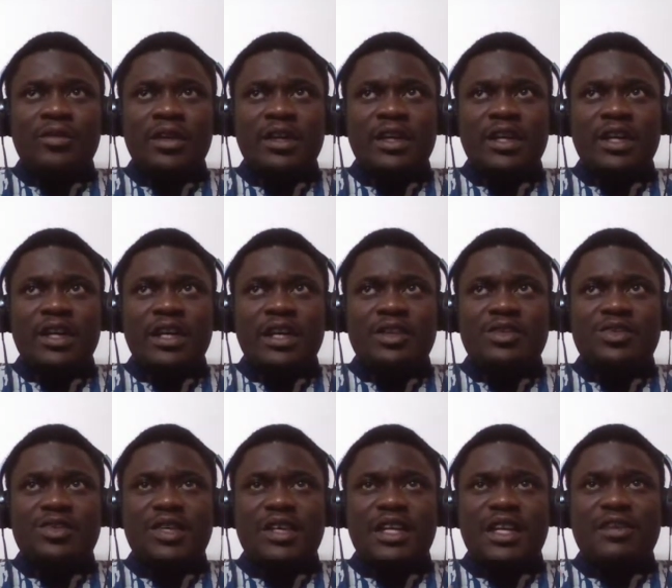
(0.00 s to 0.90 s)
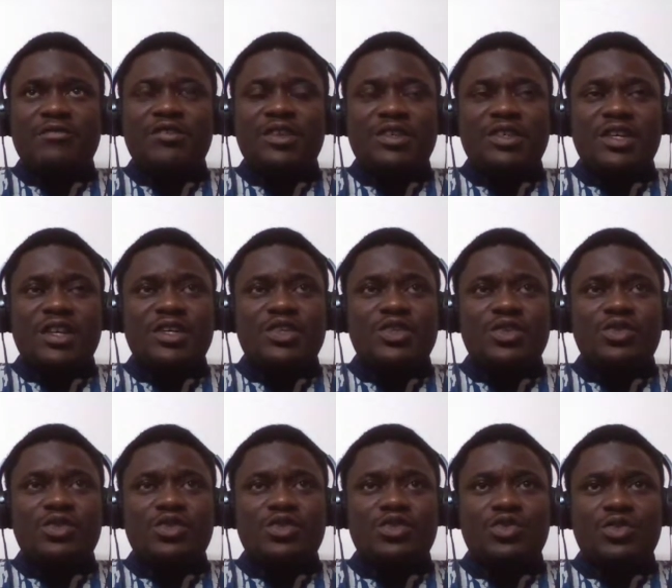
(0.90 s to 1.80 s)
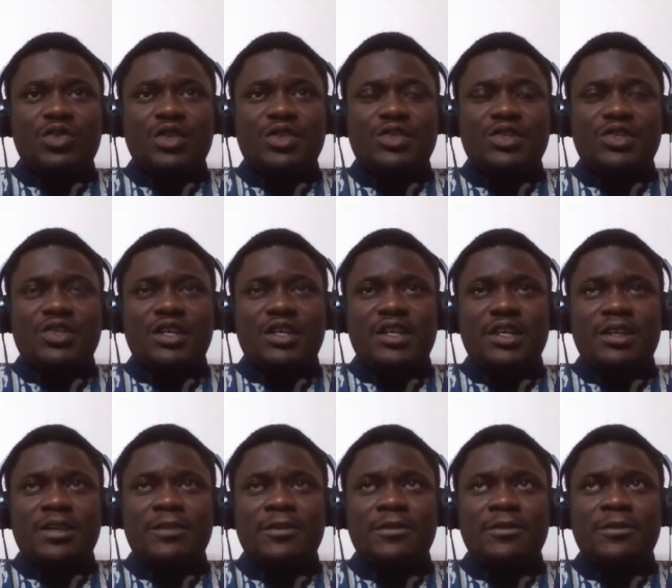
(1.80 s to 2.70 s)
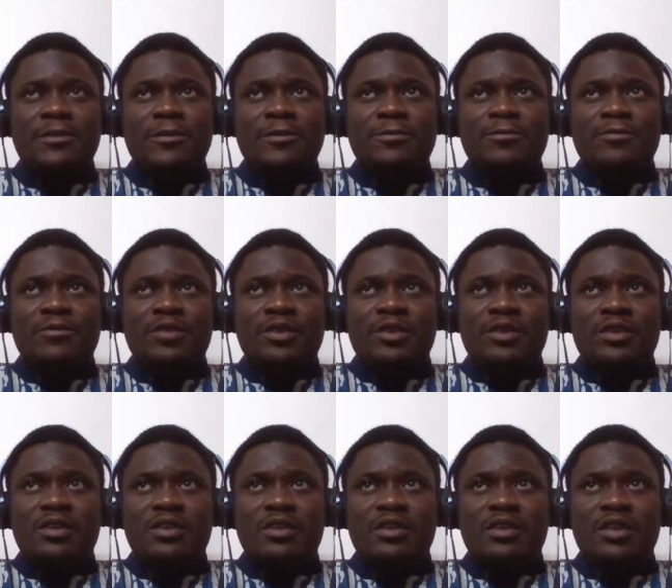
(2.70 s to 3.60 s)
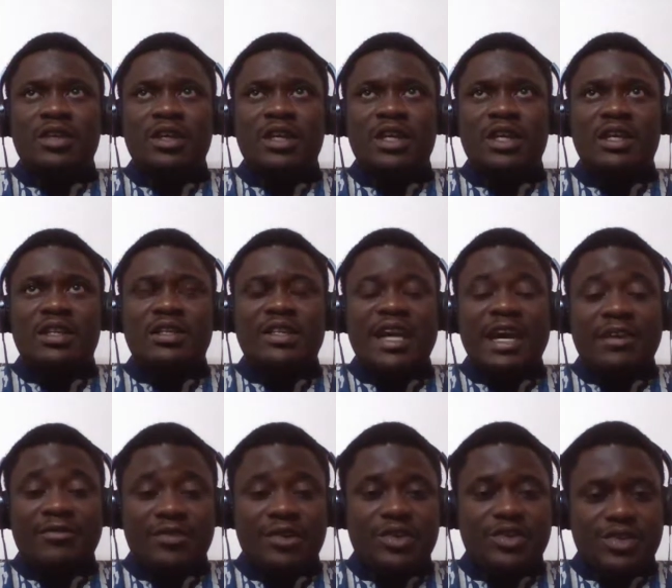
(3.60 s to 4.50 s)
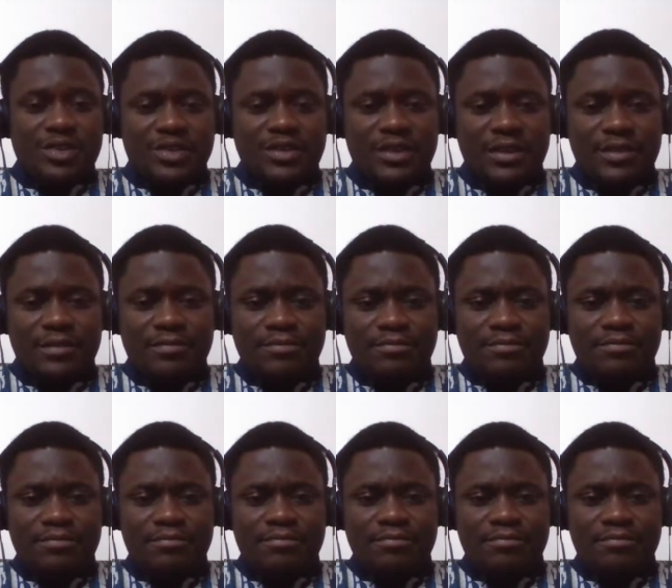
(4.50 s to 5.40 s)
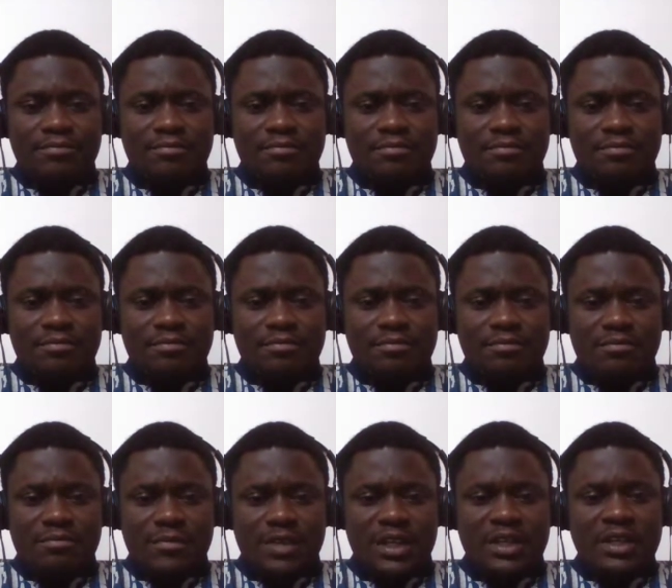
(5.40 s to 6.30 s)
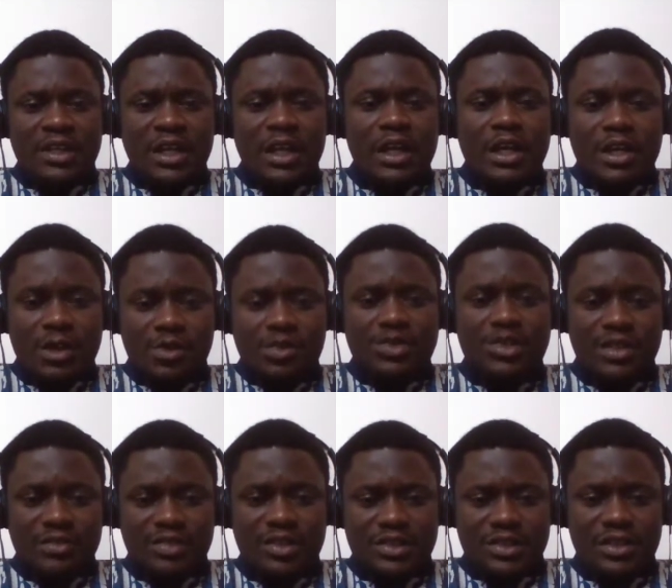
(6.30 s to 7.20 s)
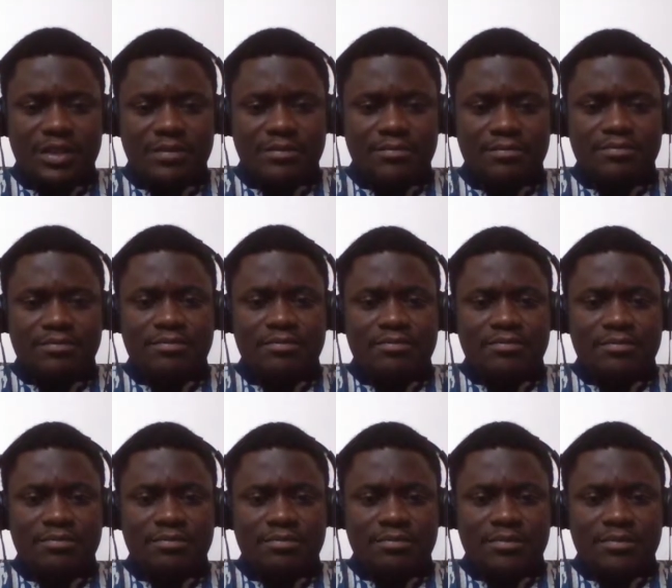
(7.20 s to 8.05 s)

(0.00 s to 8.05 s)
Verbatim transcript: Um, it's the invitation to trust in in diversity, in inclusivity,